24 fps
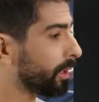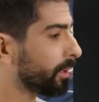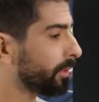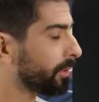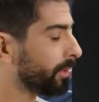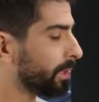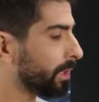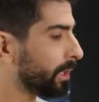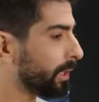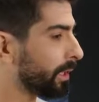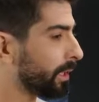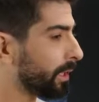
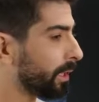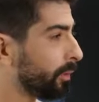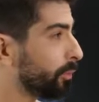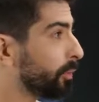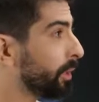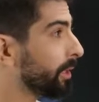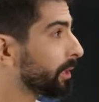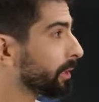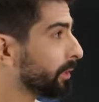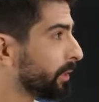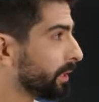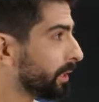our
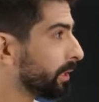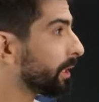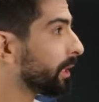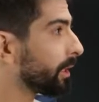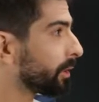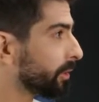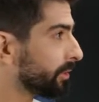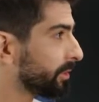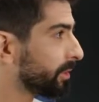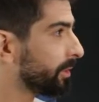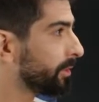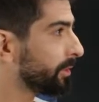rendering
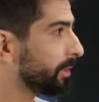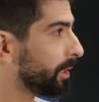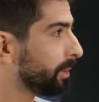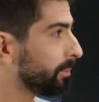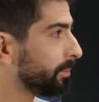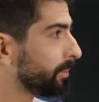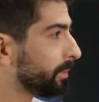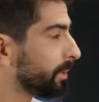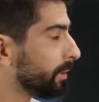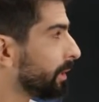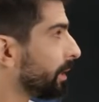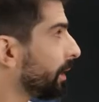
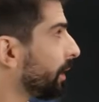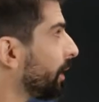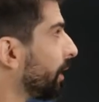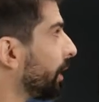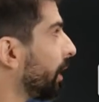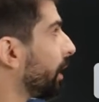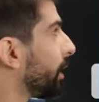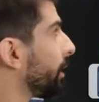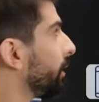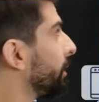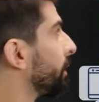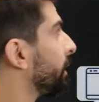ecosystem,
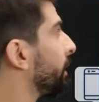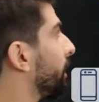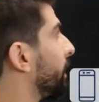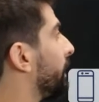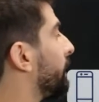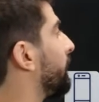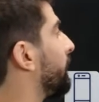our